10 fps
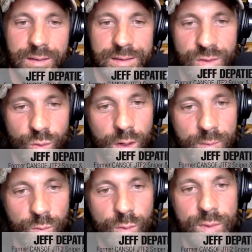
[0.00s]
So
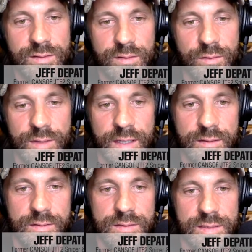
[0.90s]
what we do
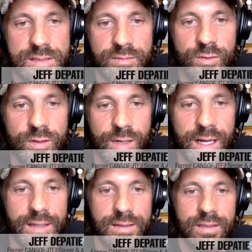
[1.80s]
that's different,
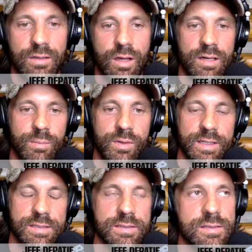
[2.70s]
Rad, than a lot of
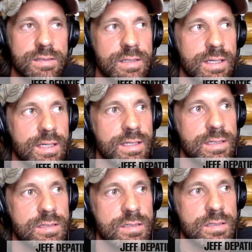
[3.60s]
places
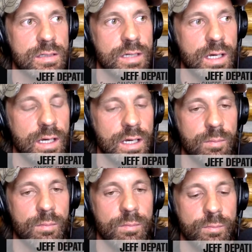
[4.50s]
is
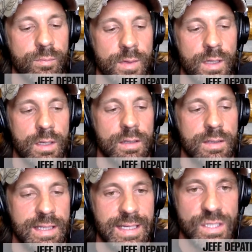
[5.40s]

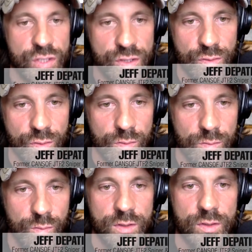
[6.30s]
the issue
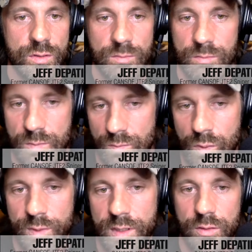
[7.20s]
with
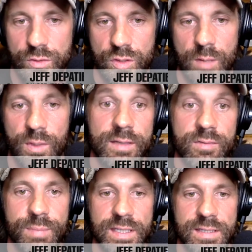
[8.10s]
what we call trauma,
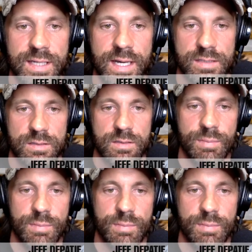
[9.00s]
even PTS.